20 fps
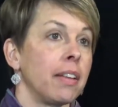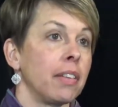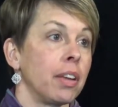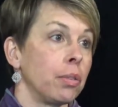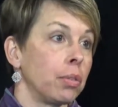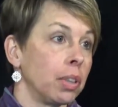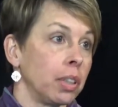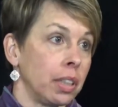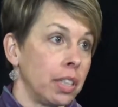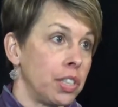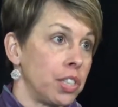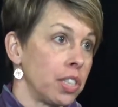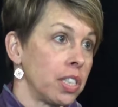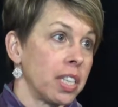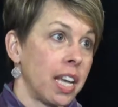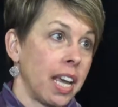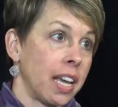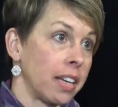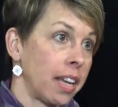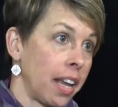and they really
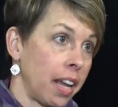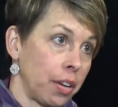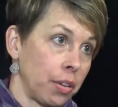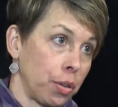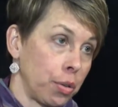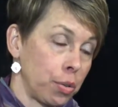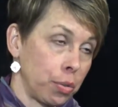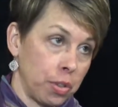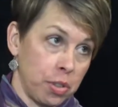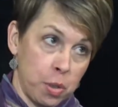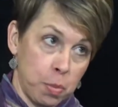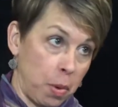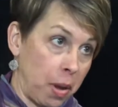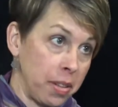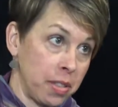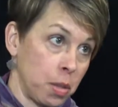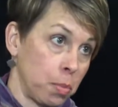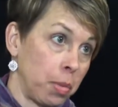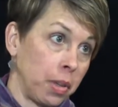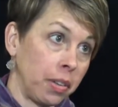just can't handle the
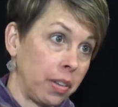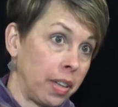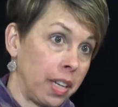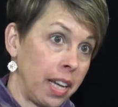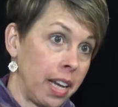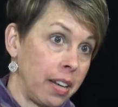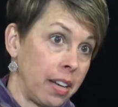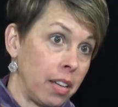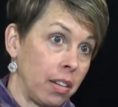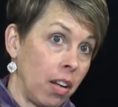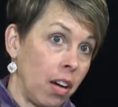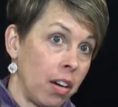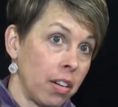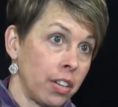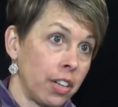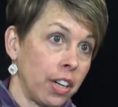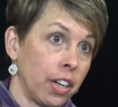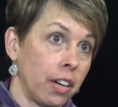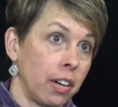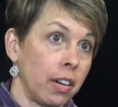responsibility any
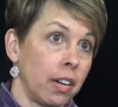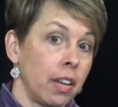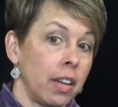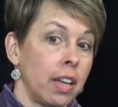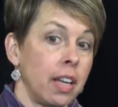longer.